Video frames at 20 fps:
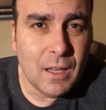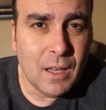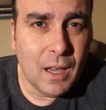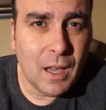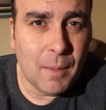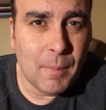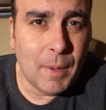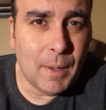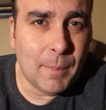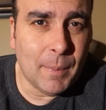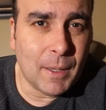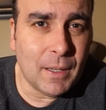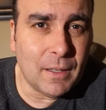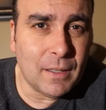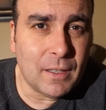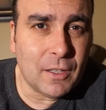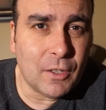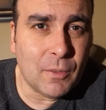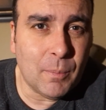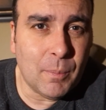and make my
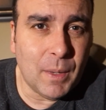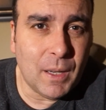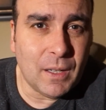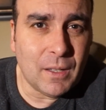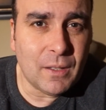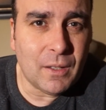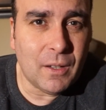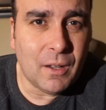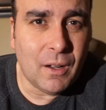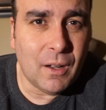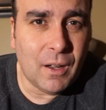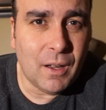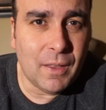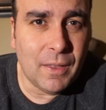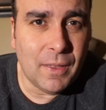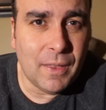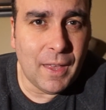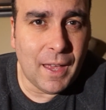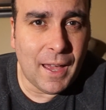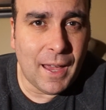decision based on
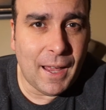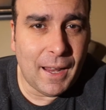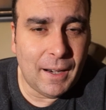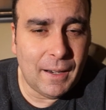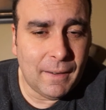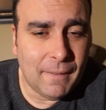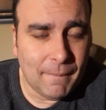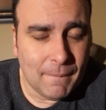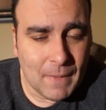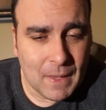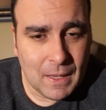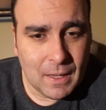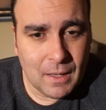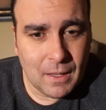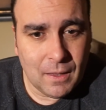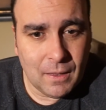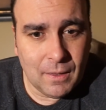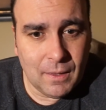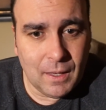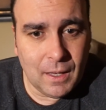that.
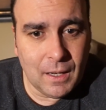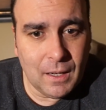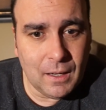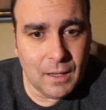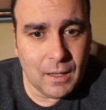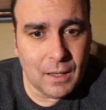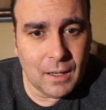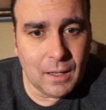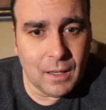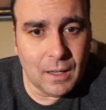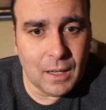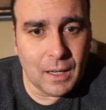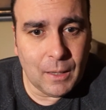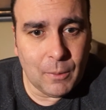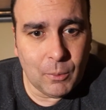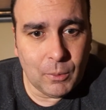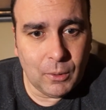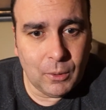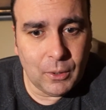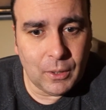Then I
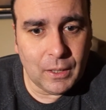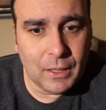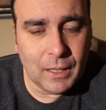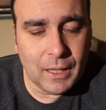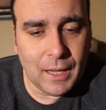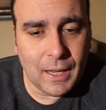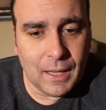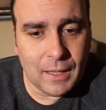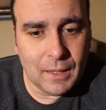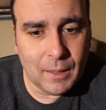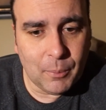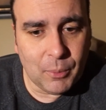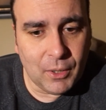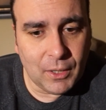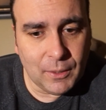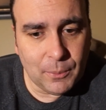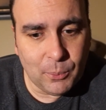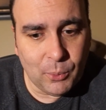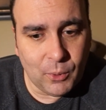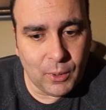would look at the
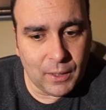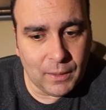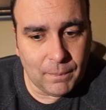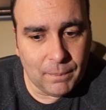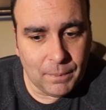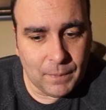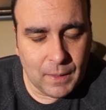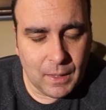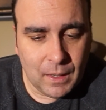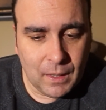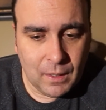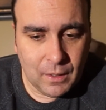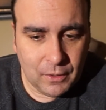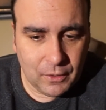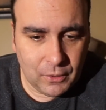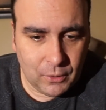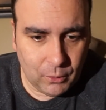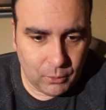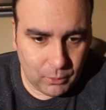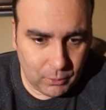price point.
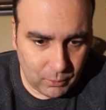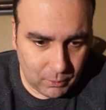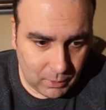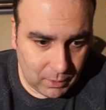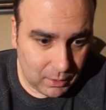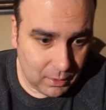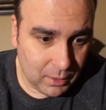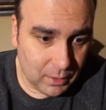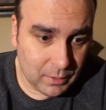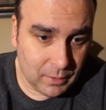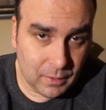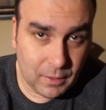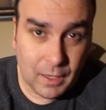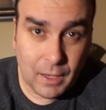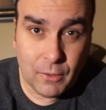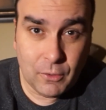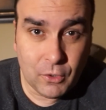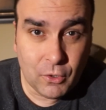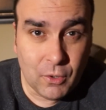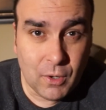So it
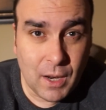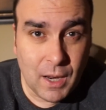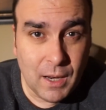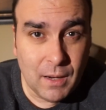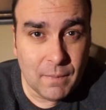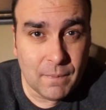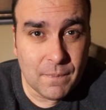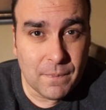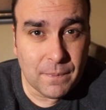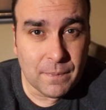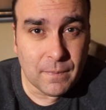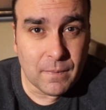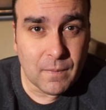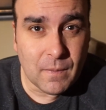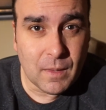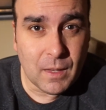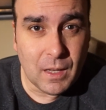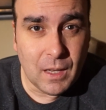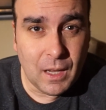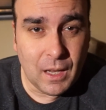sounds great,
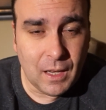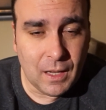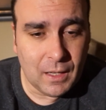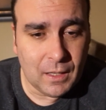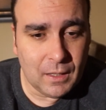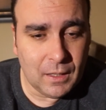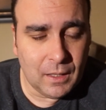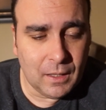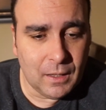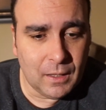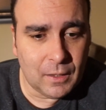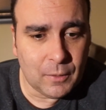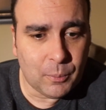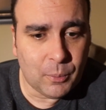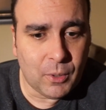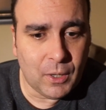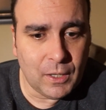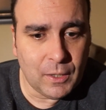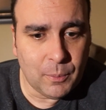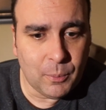and in this
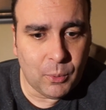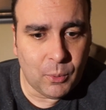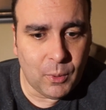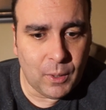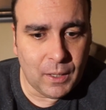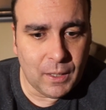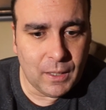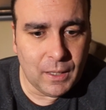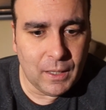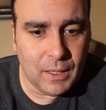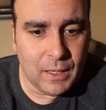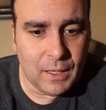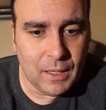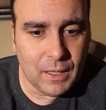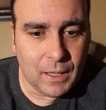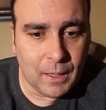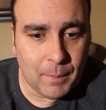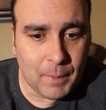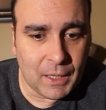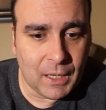price point,
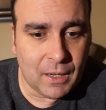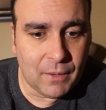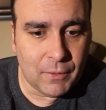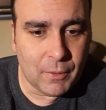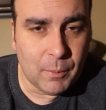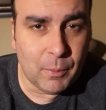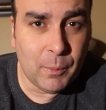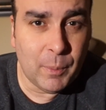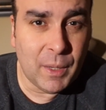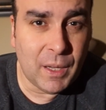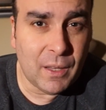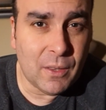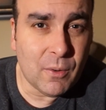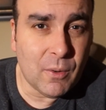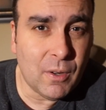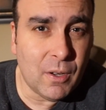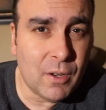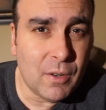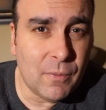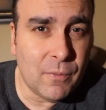am I comfortable paying
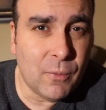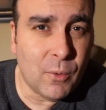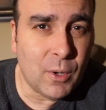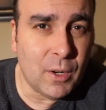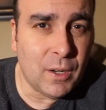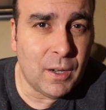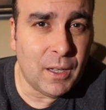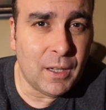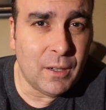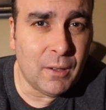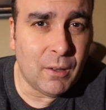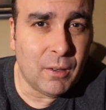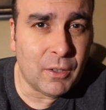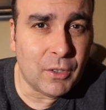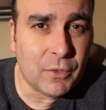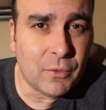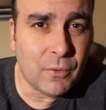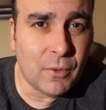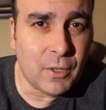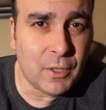
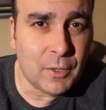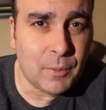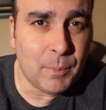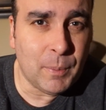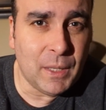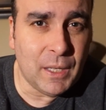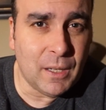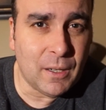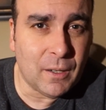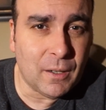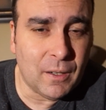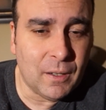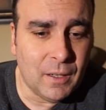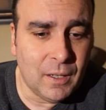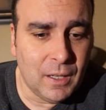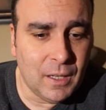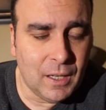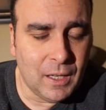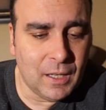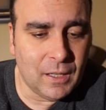$349 for a speaker?
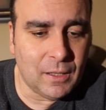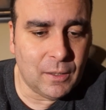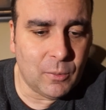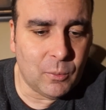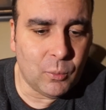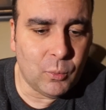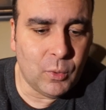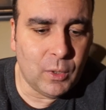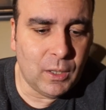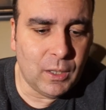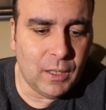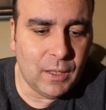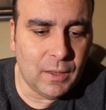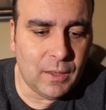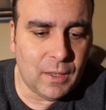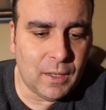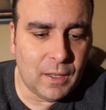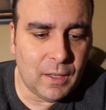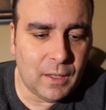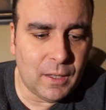Is it really
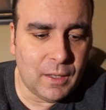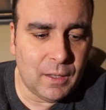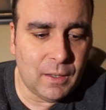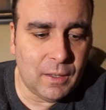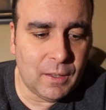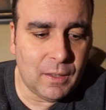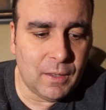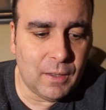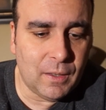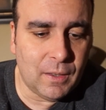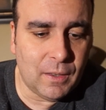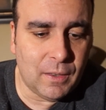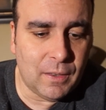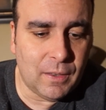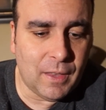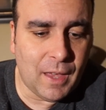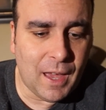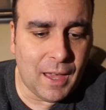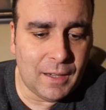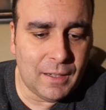
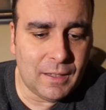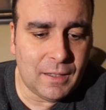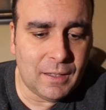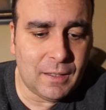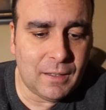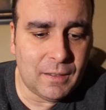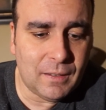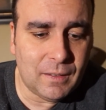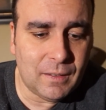that